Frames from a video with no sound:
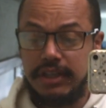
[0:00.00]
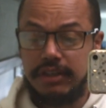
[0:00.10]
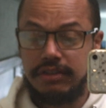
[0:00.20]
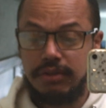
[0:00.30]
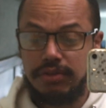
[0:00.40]

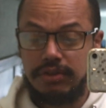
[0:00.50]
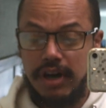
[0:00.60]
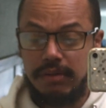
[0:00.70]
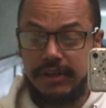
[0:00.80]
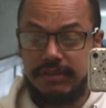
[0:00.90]
social
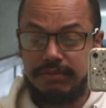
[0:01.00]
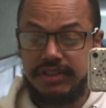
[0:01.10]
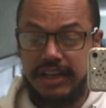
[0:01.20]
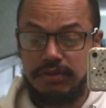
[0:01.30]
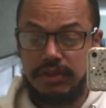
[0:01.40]
Darwinism,
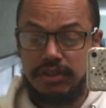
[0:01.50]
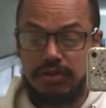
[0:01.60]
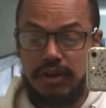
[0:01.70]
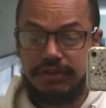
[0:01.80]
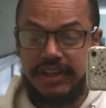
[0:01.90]
sexual
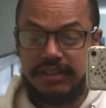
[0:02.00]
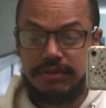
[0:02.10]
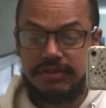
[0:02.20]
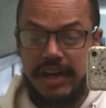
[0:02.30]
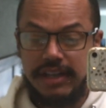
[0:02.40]
control, sexual
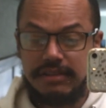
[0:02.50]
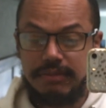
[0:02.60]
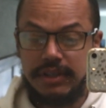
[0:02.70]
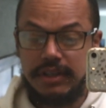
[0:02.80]
sadism,